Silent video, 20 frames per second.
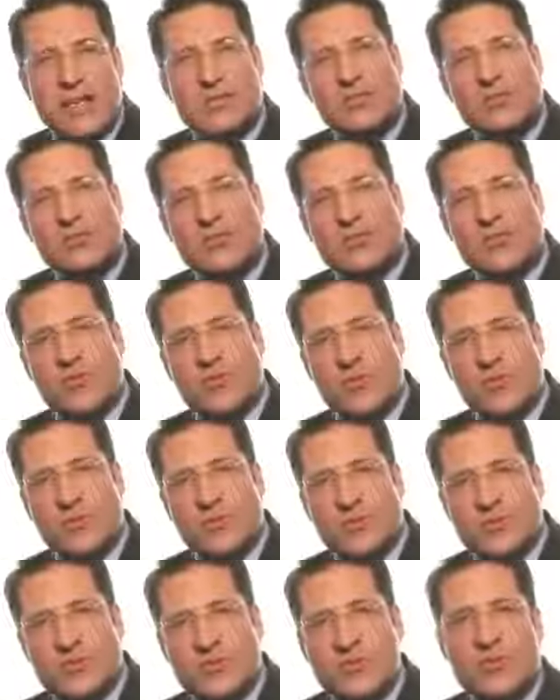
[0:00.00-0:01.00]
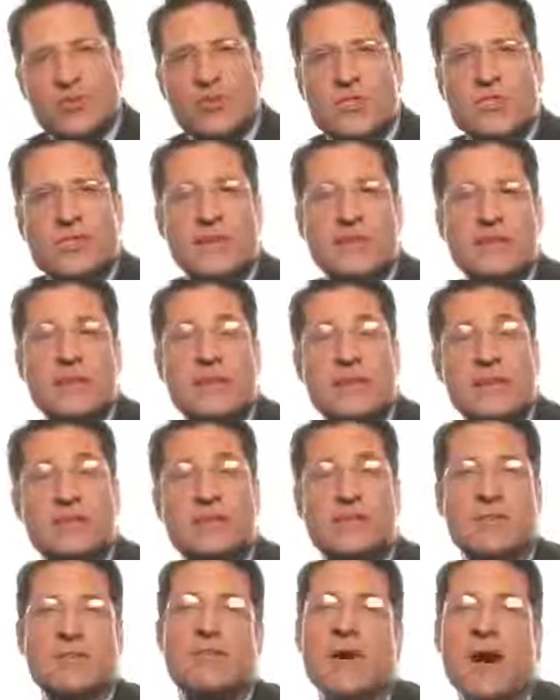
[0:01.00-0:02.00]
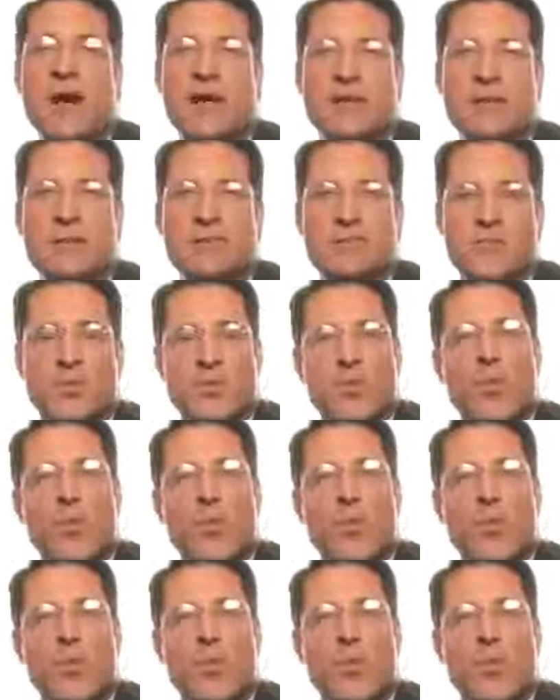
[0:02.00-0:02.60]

actually diffuses through the skin into the body.